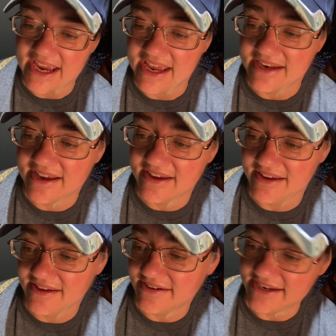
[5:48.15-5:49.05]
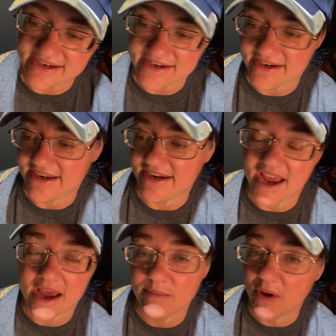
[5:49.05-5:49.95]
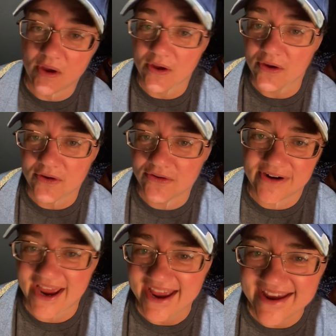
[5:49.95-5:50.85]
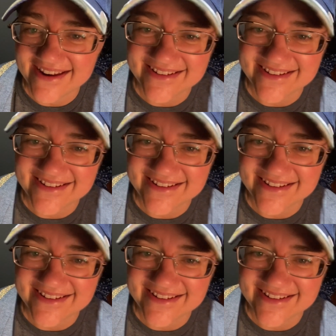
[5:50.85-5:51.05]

and honey, and I'm alright.